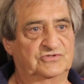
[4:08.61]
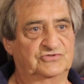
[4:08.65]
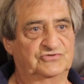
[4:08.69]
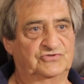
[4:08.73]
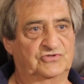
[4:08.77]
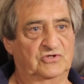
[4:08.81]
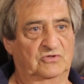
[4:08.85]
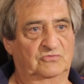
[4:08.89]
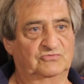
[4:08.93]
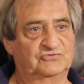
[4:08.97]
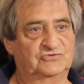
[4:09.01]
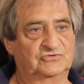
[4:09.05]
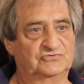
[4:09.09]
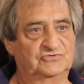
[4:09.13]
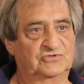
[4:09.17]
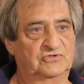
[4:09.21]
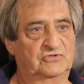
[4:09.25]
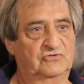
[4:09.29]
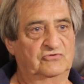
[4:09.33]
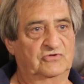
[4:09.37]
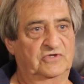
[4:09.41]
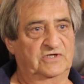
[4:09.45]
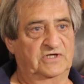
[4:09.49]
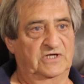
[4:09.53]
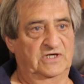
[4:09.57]
it stops as a
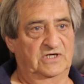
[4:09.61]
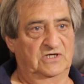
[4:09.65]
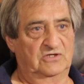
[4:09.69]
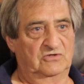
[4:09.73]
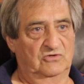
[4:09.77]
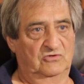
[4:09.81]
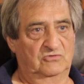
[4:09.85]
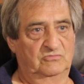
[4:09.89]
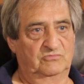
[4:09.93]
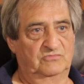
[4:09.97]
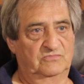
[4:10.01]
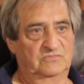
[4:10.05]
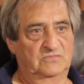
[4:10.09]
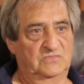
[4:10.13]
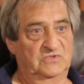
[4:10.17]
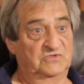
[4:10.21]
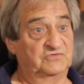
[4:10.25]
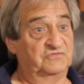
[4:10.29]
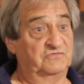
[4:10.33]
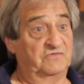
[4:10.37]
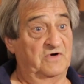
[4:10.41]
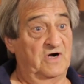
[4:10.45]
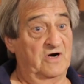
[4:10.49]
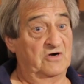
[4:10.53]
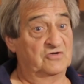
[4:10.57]
cricket club, as
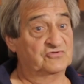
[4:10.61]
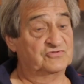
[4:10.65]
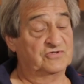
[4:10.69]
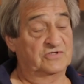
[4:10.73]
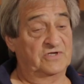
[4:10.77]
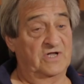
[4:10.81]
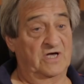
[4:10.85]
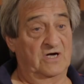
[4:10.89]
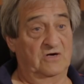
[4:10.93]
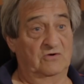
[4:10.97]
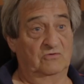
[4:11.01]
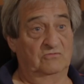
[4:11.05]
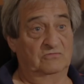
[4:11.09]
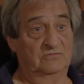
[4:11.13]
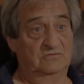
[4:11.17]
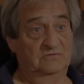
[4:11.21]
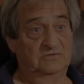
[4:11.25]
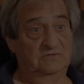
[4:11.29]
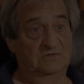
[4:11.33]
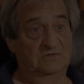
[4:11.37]
far as I know.